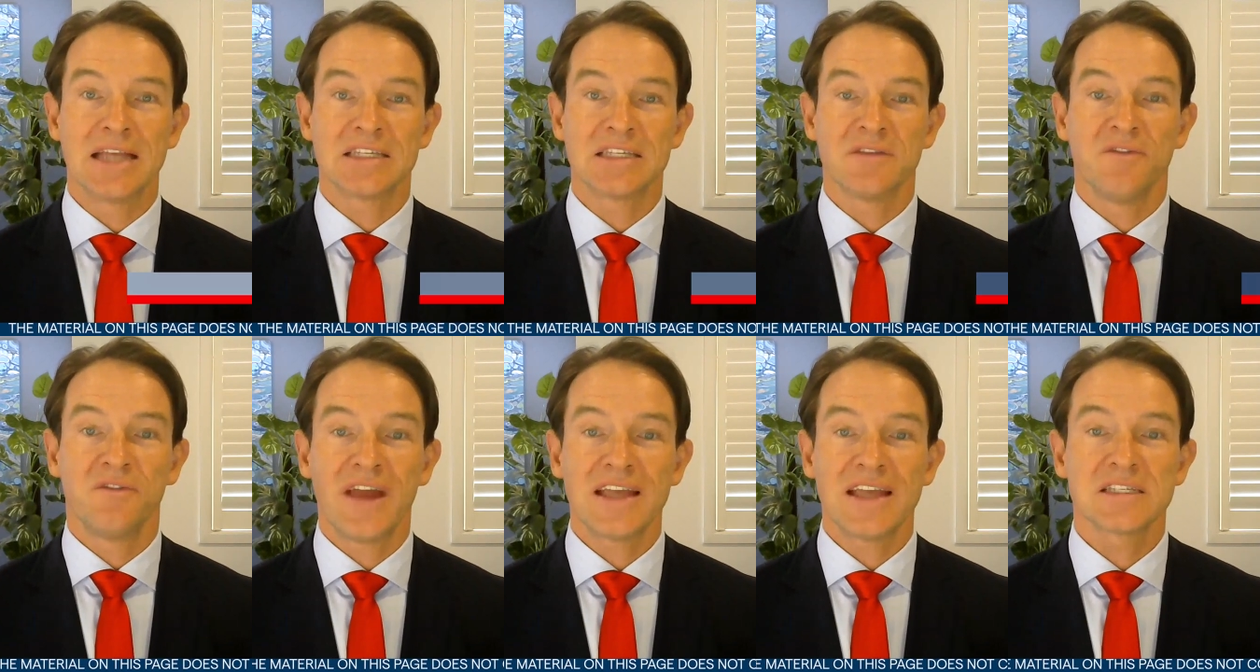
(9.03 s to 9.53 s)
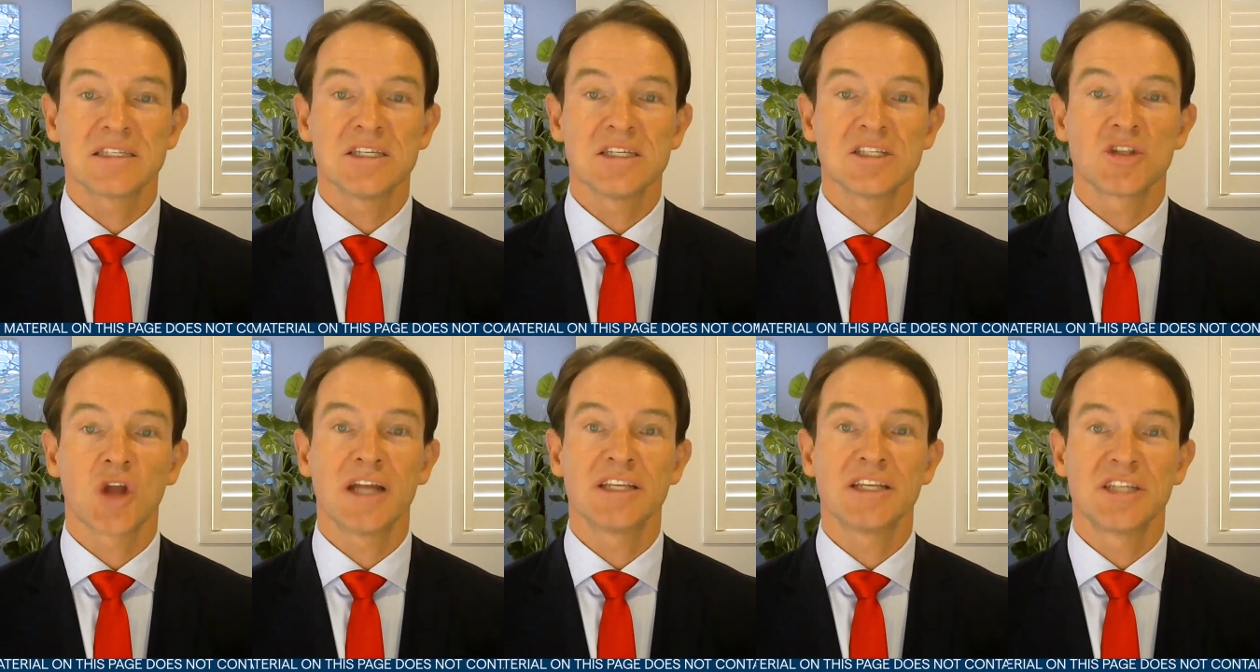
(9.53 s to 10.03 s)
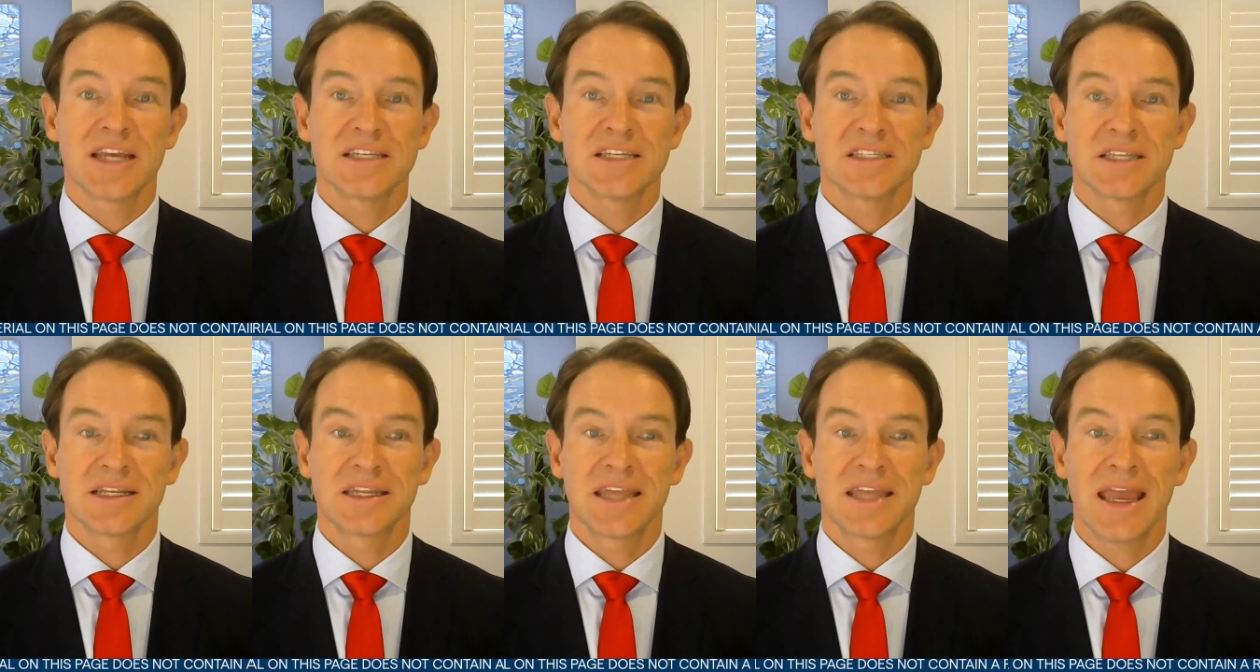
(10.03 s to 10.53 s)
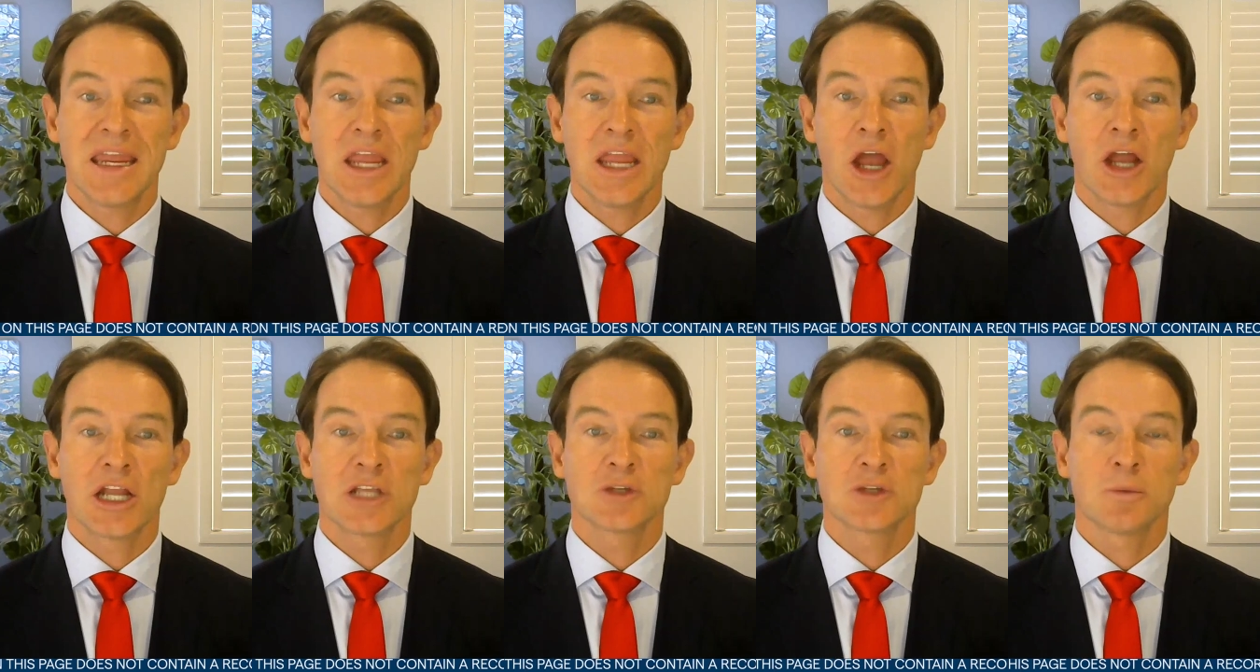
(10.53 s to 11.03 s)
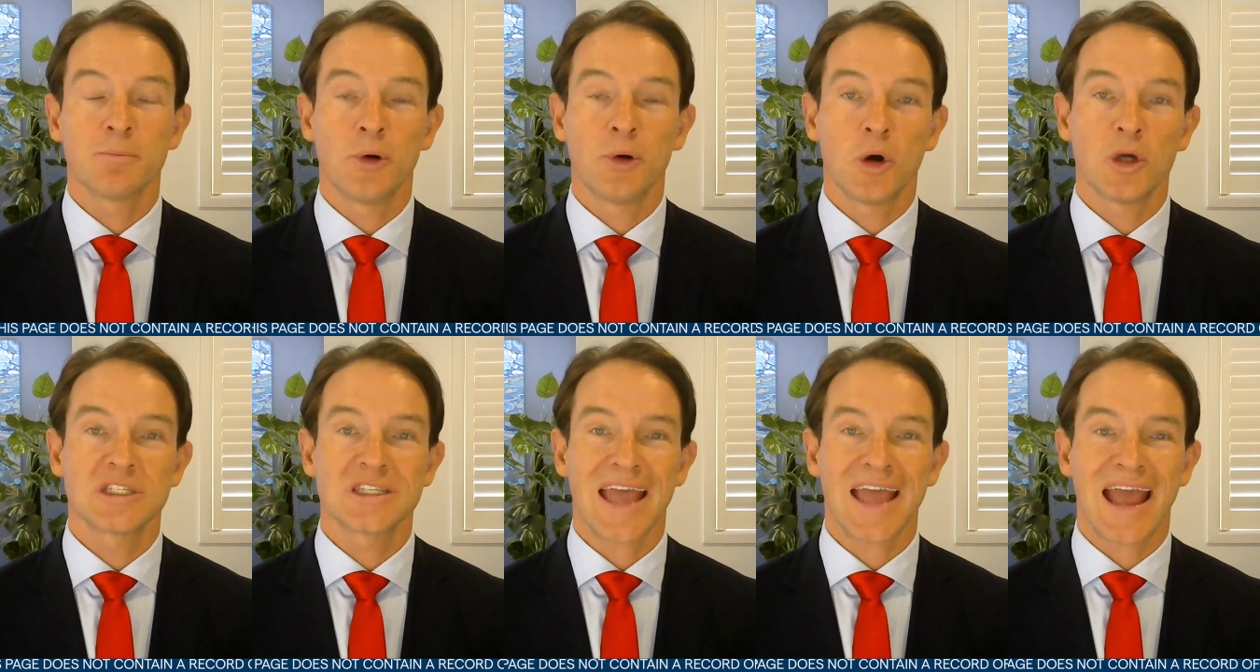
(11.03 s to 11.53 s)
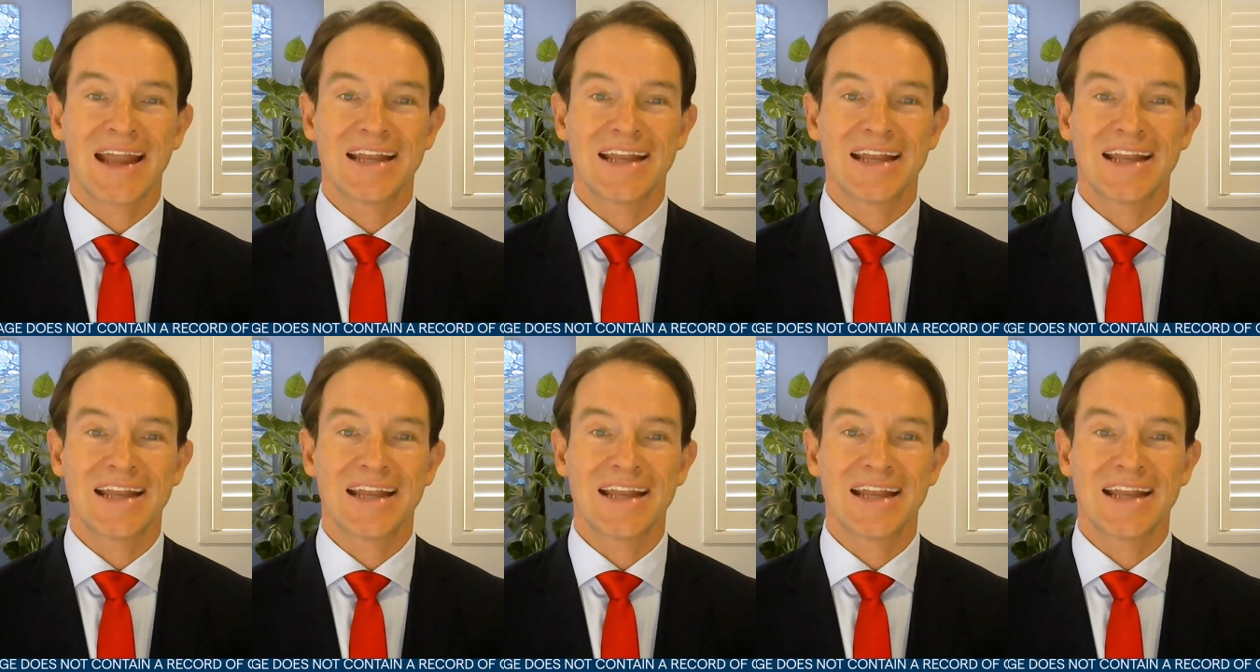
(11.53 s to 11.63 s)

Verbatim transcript: as investors digested key earnings reports